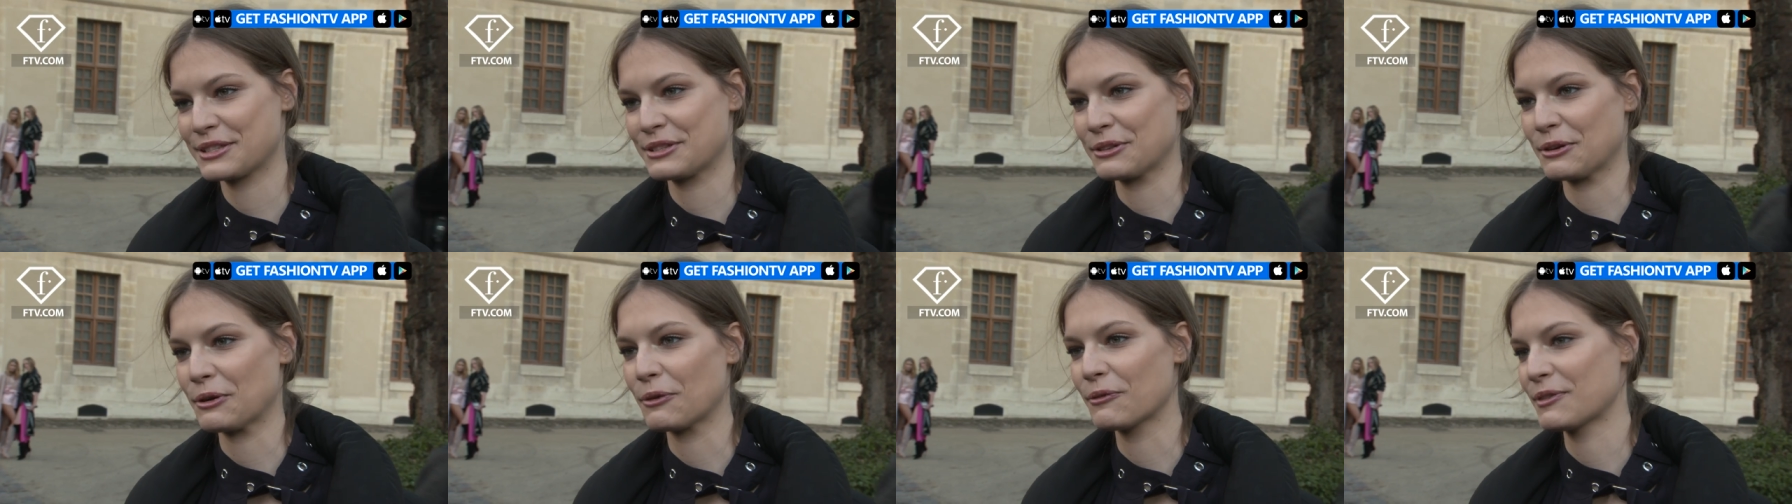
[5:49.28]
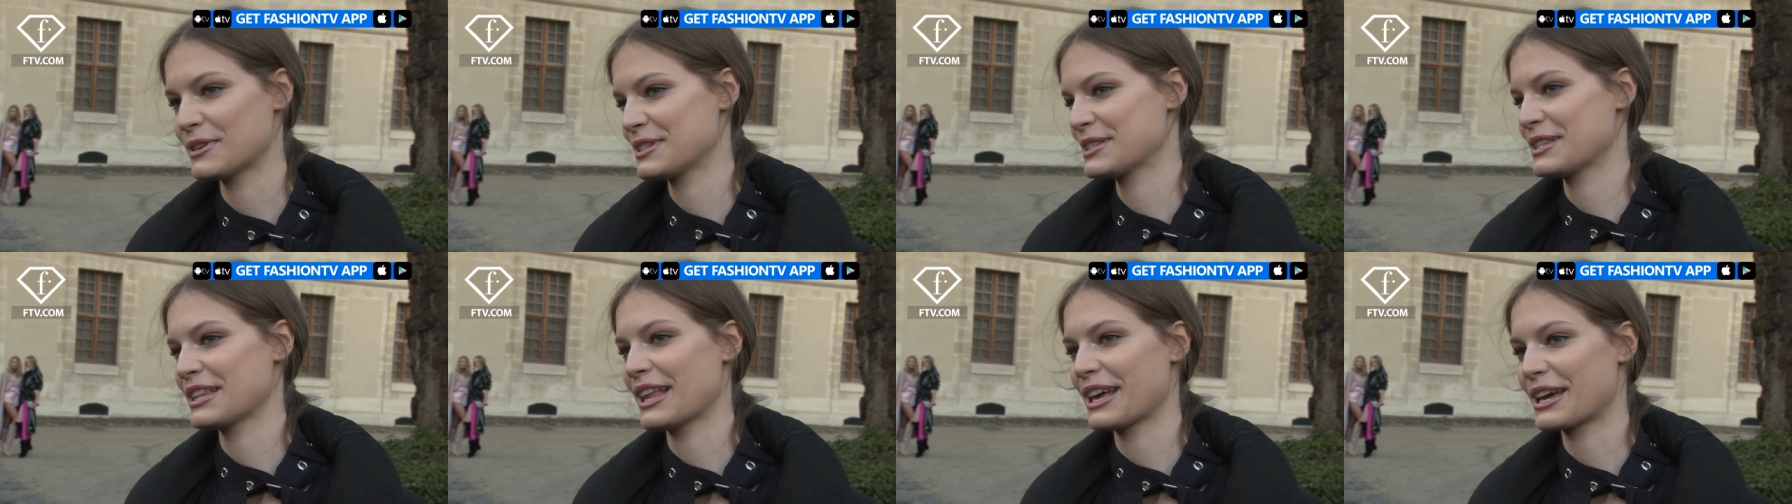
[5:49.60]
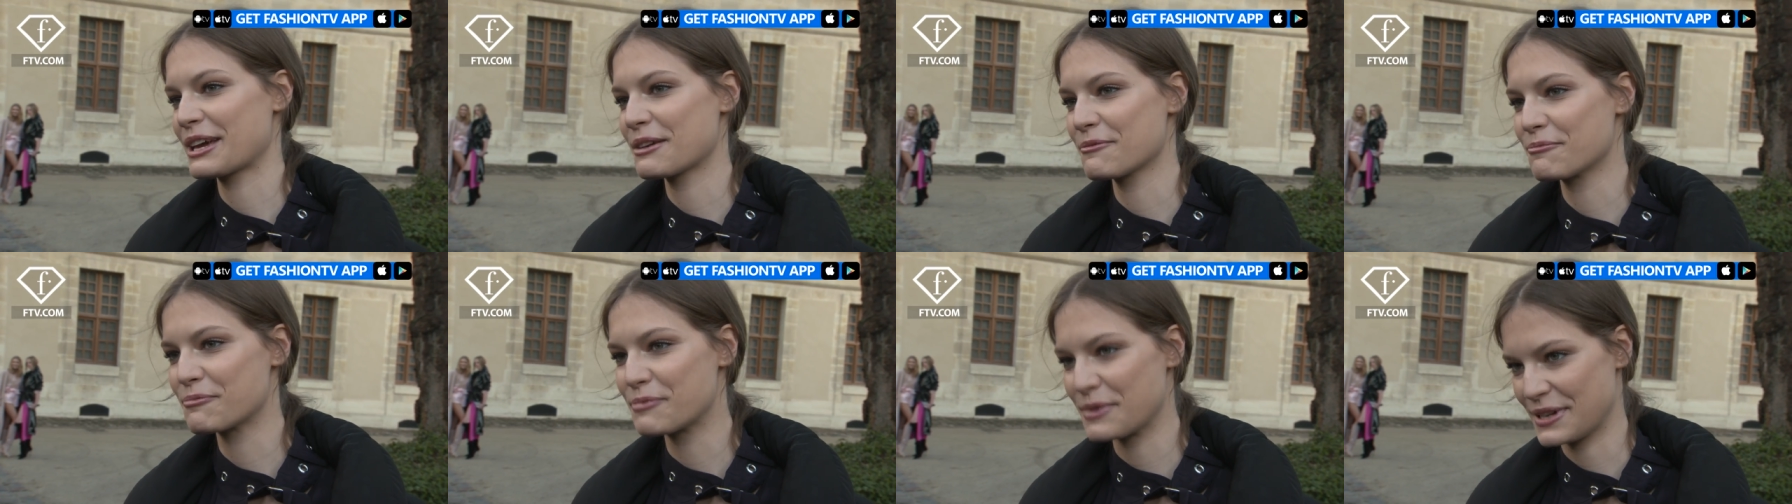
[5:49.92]
you always like
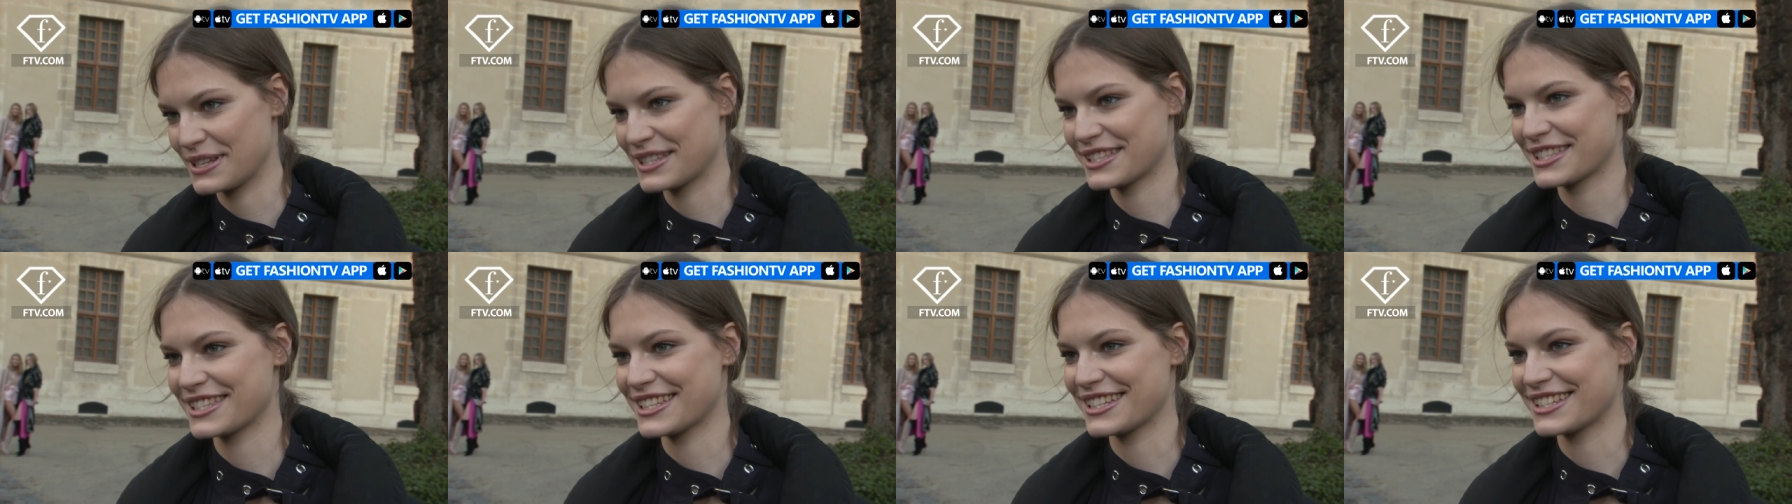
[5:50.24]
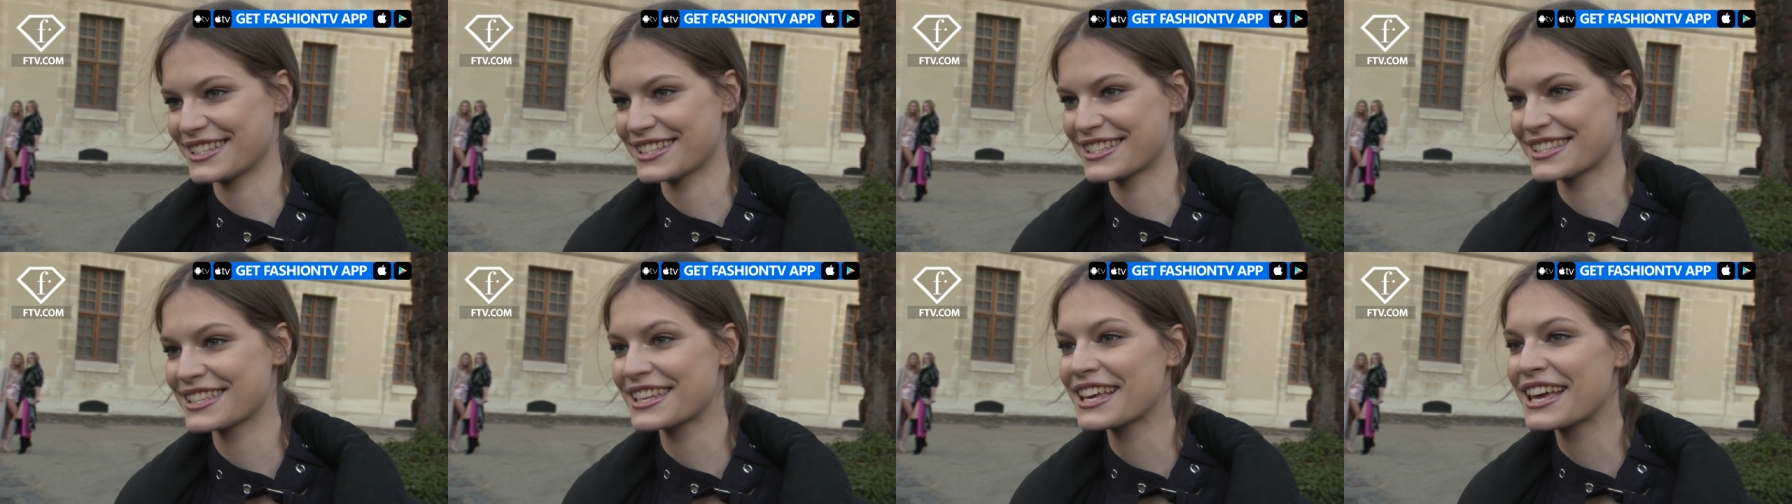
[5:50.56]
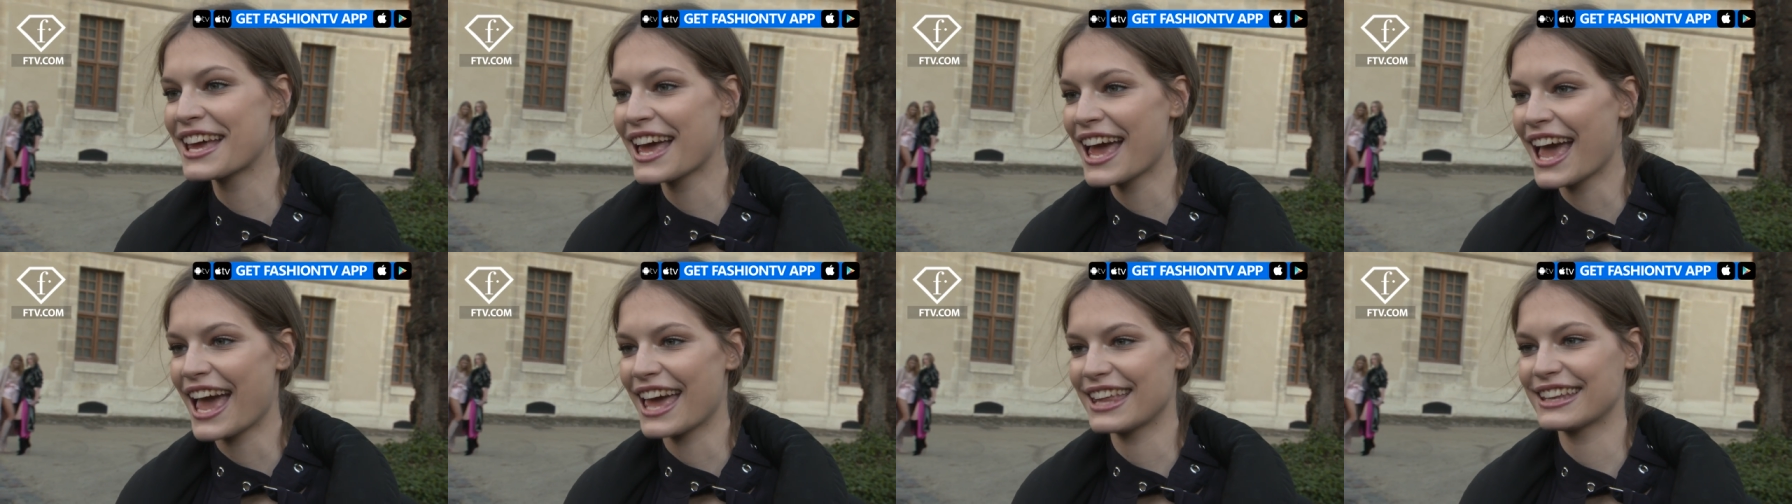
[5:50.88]
a princess,
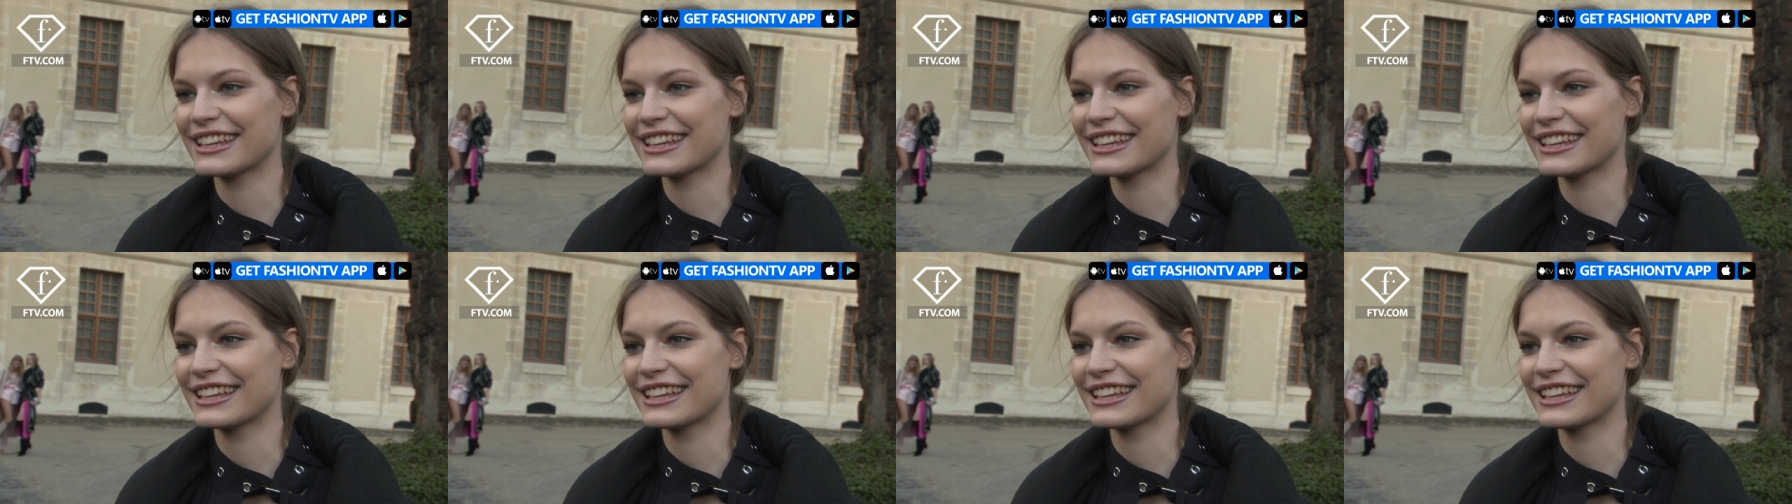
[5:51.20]
and